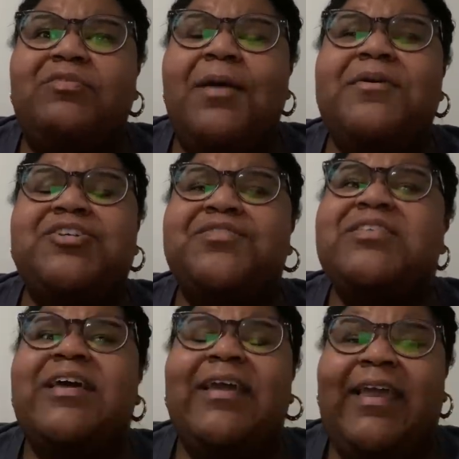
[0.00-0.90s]

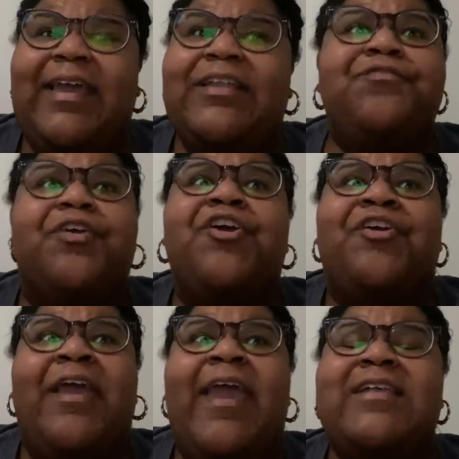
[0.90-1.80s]
Mejosi again for
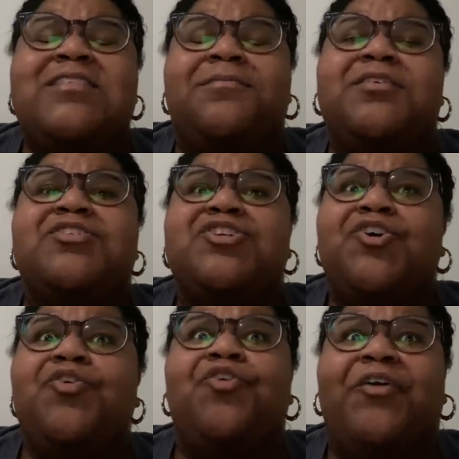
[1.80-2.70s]
creating something
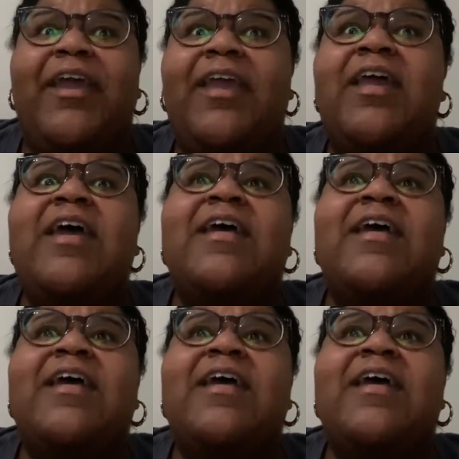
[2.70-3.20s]
so great